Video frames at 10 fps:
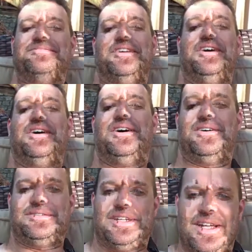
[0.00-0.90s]
Oh,
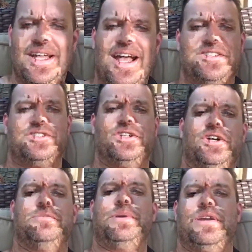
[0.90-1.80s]
that's good.
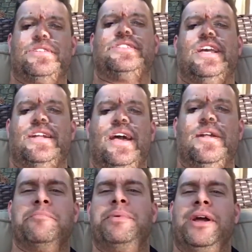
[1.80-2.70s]
Bears saying hi to
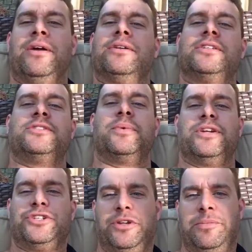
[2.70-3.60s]
bears. That's the way it
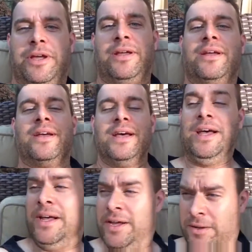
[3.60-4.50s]
should be.
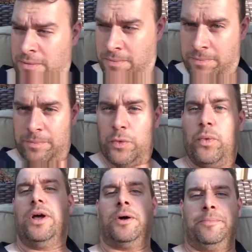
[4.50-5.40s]

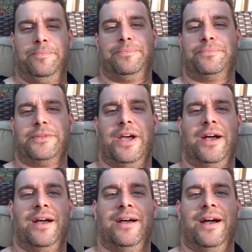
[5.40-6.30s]
Well,
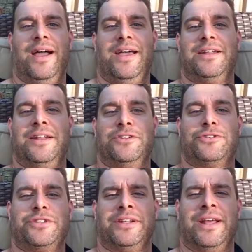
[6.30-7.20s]
I had an
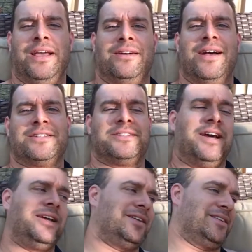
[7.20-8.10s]
interesting night last
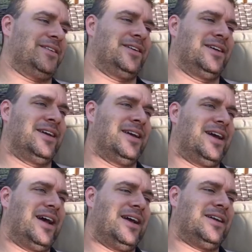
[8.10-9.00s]
night.
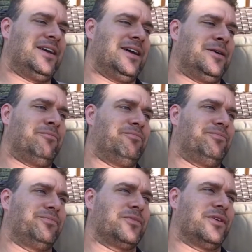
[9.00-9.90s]
I
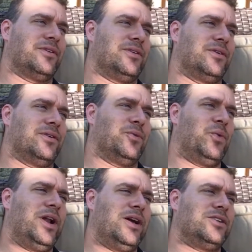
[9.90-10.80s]

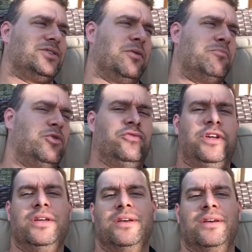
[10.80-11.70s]
went to a
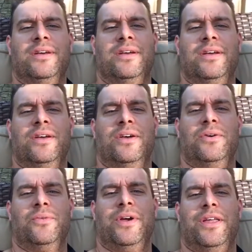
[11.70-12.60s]
movie
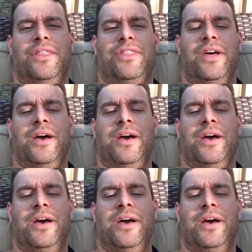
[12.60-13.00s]
with